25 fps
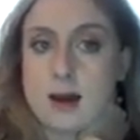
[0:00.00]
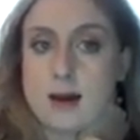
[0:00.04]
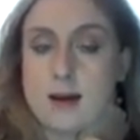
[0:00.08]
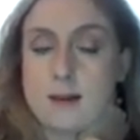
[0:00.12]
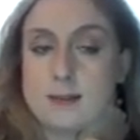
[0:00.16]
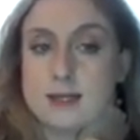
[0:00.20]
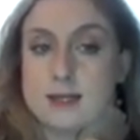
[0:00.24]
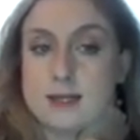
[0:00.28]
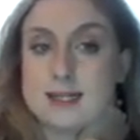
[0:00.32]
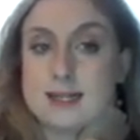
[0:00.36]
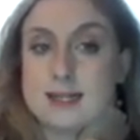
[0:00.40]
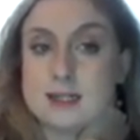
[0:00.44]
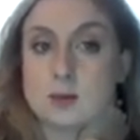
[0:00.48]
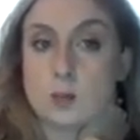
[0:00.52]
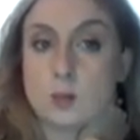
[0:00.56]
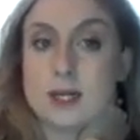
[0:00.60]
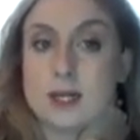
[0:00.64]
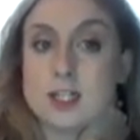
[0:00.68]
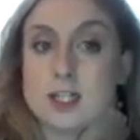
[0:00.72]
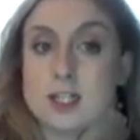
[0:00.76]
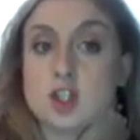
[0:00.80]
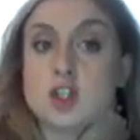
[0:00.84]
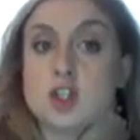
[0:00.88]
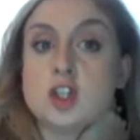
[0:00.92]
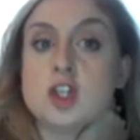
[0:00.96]
It says,
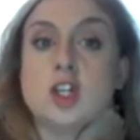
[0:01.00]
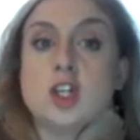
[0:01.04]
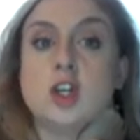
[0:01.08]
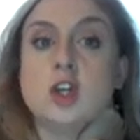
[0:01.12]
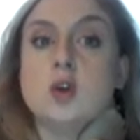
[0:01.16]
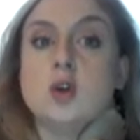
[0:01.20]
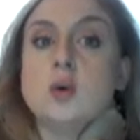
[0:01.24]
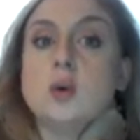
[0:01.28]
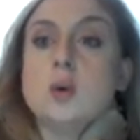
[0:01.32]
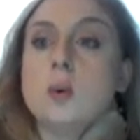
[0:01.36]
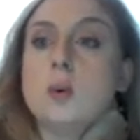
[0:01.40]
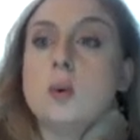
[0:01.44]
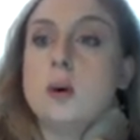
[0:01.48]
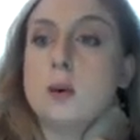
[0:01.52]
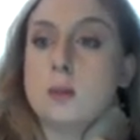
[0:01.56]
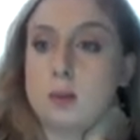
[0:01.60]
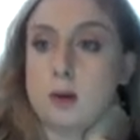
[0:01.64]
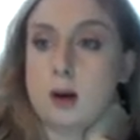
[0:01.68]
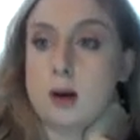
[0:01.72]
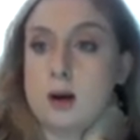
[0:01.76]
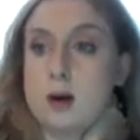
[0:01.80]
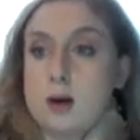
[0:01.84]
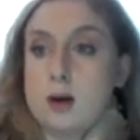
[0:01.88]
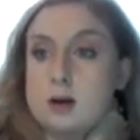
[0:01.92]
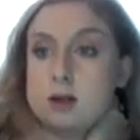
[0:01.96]
which two
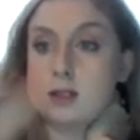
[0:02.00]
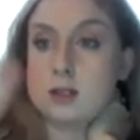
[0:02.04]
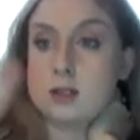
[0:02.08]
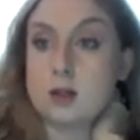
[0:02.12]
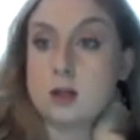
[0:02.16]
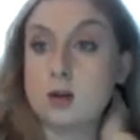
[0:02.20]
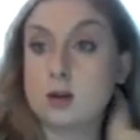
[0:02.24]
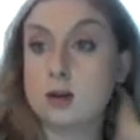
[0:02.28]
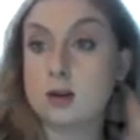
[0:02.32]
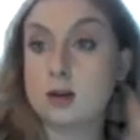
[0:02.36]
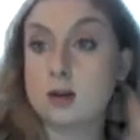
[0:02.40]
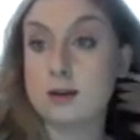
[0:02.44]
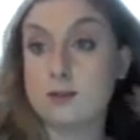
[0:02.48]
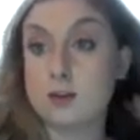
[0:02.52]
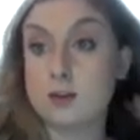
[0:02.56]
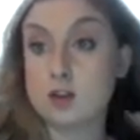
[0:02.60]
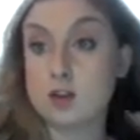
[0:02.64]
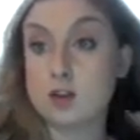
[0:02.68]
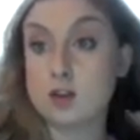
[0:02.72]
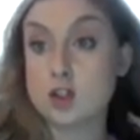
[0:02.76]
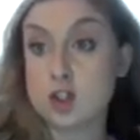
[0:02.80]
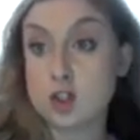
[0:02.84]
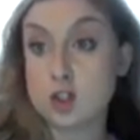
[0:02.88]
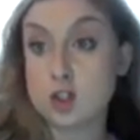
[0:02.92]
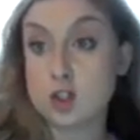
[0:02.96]
words, so you're looking
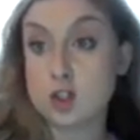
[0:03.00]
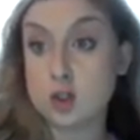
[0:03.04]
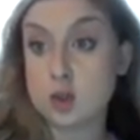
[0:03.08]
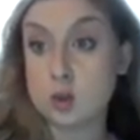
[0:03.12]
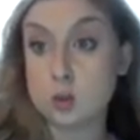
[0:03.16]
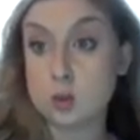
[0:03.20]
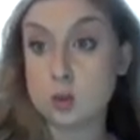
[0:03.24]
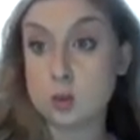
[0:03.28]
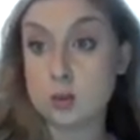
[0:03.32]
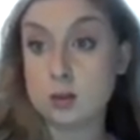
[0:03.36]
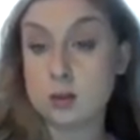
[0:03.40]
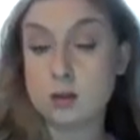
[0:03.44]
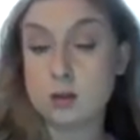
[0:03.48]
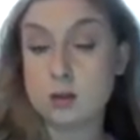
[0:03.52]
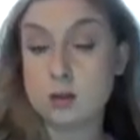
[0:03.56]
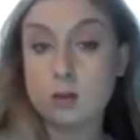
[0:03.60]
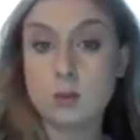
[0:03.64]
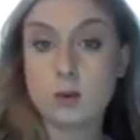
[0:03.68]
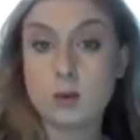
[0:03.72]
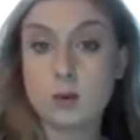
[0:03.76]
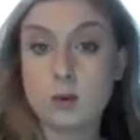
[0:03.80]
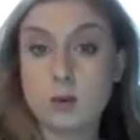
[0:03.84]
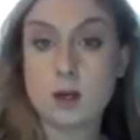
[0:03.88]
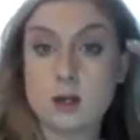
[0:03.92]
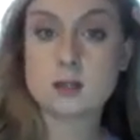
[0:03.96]
for two
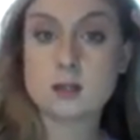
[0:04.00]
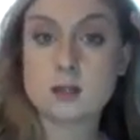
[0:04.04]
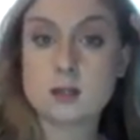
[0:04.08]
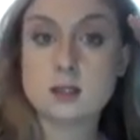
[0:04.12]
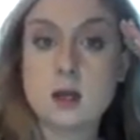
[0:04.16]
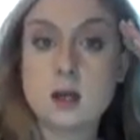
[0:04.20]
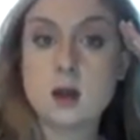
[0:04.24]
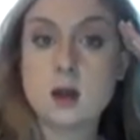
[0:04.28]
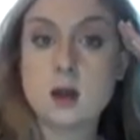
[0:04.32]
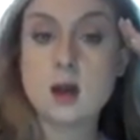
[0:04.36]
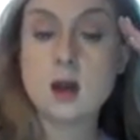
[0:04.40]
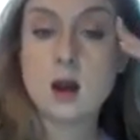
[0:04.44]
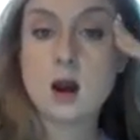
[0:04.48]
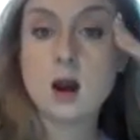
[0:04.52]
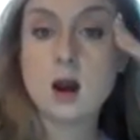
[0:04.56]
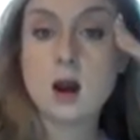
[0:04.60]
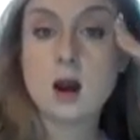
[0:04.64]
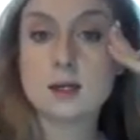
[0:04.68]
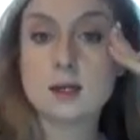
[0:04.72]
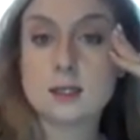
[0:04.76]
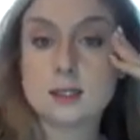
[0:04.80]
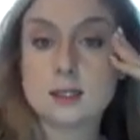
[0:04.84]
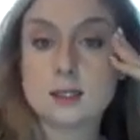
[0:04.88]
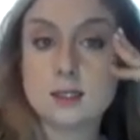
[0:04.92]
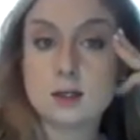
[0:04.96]
words,
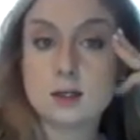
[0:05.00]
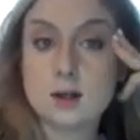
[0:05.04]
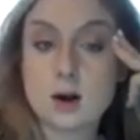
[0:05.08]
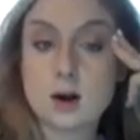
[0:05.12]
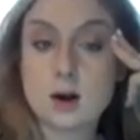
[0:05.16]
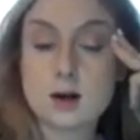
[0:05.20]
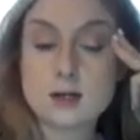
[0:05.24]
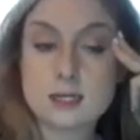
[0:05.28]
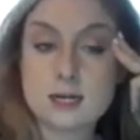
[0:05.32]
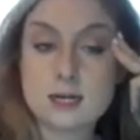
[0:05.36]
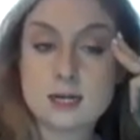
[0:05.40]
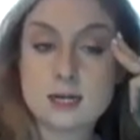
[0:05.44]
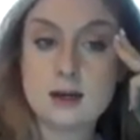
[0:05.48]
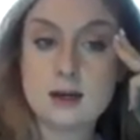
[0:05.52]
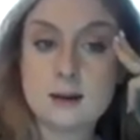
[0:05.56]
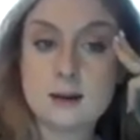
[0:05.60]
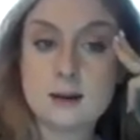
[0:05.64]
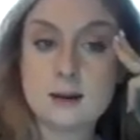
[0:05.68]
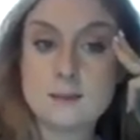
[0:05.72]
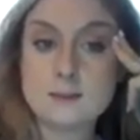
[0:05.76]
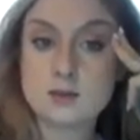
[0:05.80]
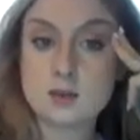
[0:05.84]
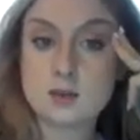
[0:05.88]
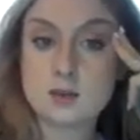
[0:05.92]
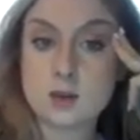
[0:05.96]
are
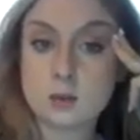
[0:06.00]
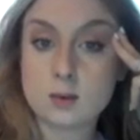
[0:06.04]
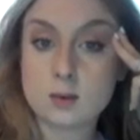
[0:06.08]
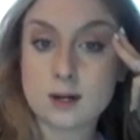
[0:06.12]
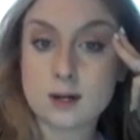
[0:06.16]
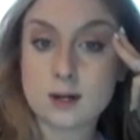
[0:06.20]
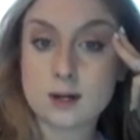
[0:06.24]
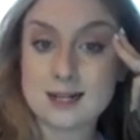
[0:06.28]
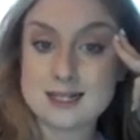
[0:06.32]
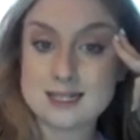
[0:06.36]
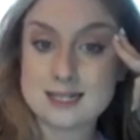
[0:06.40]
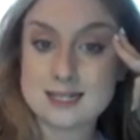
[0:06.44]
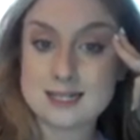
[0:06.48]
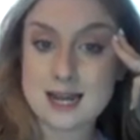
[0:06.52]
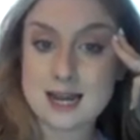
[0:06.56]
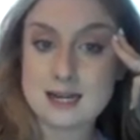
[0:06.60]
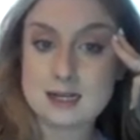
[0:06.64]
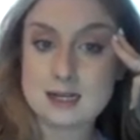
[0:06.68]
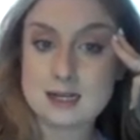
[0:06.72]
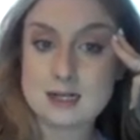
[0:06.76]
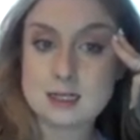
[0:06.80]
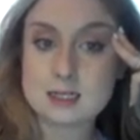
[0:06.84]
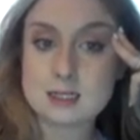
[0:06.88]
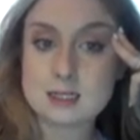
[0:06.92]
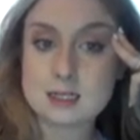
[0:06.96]
synonyms for the word
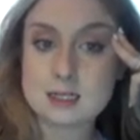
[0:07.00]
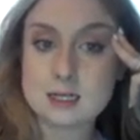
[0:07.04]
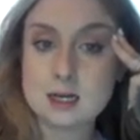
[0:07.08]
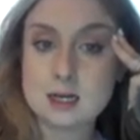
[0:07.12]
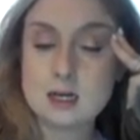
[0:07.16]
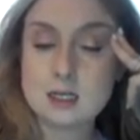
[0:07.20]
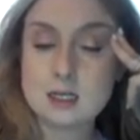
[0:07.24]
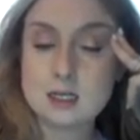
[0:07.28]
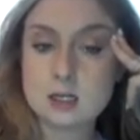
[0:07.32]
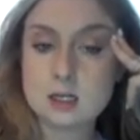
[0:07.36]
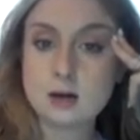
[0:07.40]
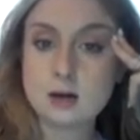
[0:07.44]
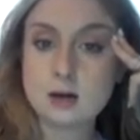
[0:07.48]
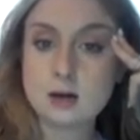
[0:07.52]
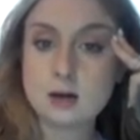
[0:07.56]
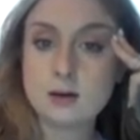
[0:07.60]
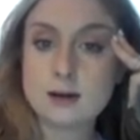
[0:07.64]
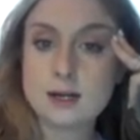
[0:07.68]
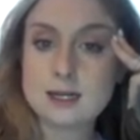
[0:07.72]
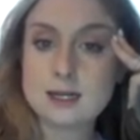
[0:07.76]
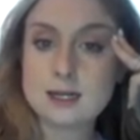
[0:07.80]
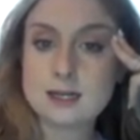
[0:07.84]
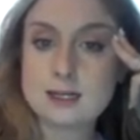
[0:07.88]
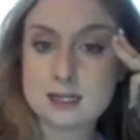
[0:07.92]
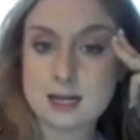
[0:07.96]
intense. So you're
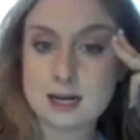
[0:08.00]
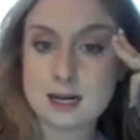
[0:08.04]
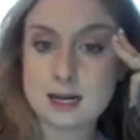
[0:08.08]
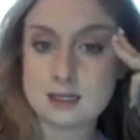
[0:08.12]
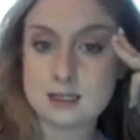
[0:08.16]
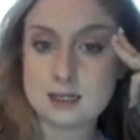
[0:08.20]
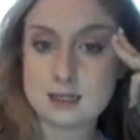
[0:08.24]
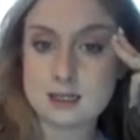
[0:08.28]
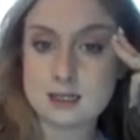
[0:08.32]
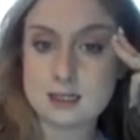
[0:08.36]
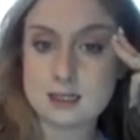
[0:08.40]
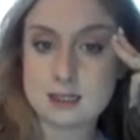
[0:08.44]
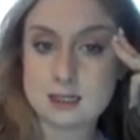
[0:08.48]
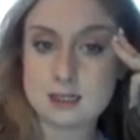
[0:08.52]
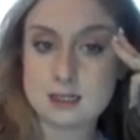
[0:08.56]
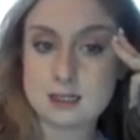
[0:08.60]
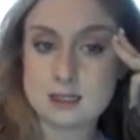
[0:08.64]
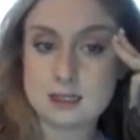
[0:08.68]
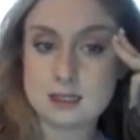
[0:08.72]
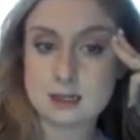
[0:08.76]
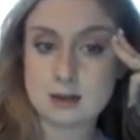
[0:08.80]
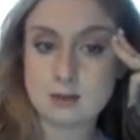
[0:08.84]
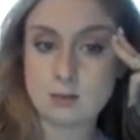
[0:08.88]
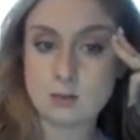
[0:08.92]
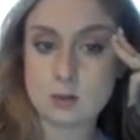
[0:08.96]
going to read the sentence
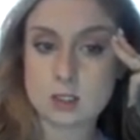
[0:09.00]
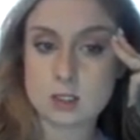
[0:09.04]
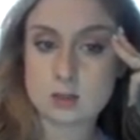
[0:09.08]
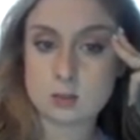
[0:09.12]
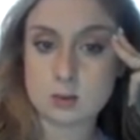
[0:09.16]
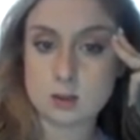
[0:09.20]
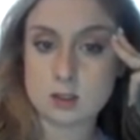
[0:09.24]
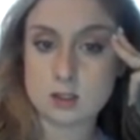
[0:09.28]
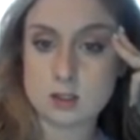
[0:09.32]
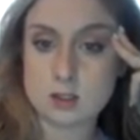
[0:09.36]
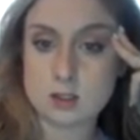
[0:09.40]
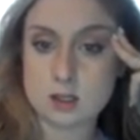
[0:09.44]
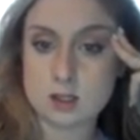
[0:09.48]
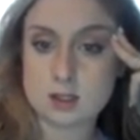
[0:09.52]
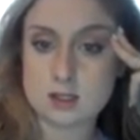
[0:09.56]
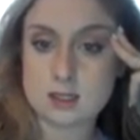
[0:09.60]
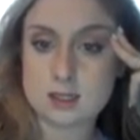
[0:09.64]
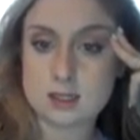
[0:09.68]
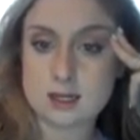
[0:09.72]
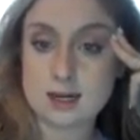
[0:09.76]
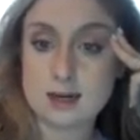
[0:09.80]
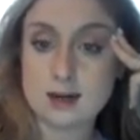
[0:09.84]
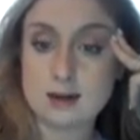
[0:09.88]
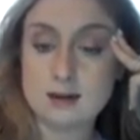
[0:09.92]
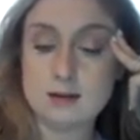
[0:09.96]
and see which words are
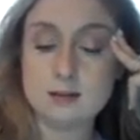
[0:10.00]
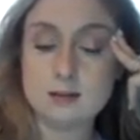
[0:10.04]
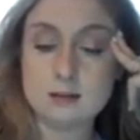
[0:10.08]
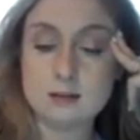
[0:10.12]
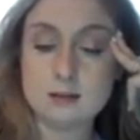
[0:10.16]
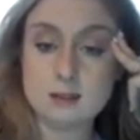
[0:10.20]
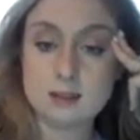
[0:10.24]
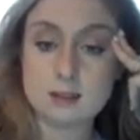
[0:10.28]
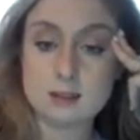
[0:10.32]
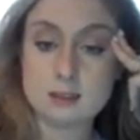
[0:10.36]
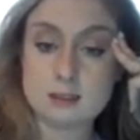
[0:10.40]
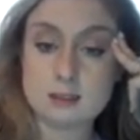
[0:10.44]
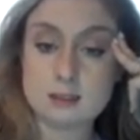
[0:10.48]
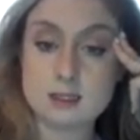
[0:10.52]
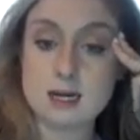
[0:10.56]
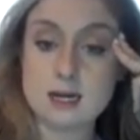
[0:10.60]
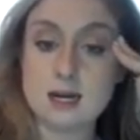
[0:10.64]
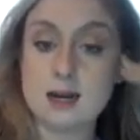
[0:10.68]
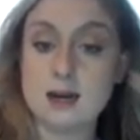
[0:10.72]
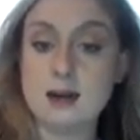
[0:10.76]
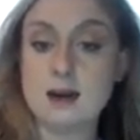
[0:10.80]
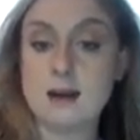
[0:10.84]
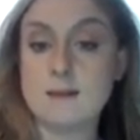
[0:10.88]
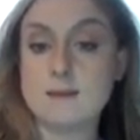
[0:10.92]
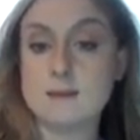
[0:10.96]

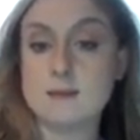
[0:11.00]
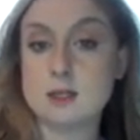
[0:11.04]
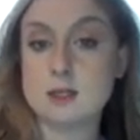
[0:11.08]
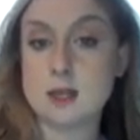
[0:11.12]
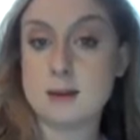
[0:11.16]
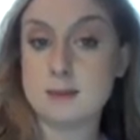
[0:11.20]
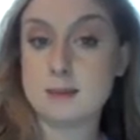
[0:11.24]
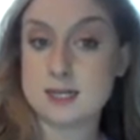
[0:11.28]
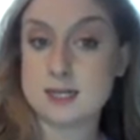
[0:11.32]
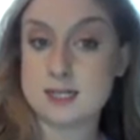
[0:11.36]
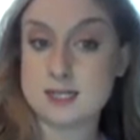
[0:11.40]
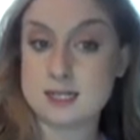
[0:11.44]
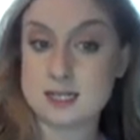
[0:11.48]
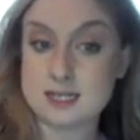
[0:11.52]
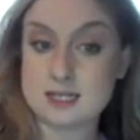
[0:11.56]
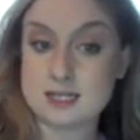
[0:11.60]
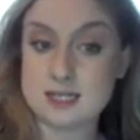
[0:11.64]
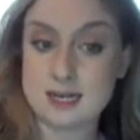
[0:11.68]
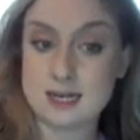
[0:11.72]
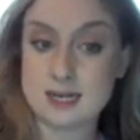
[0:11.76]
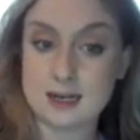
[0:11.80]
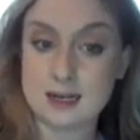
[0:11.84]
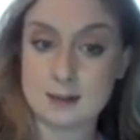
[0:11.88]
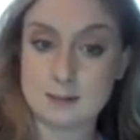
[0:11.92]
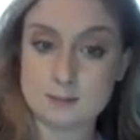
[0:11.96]
synonyms. That means the
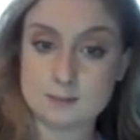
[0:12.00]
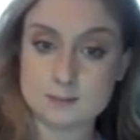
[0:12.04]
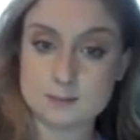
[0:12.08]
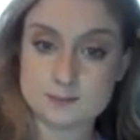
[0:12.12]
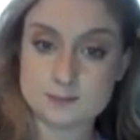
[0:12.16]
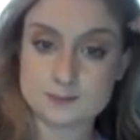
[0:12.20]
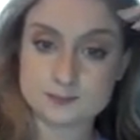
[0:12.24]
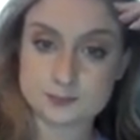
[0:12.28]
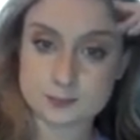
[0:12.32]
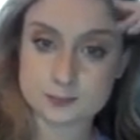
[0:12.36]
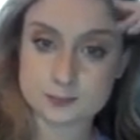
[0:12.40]
same.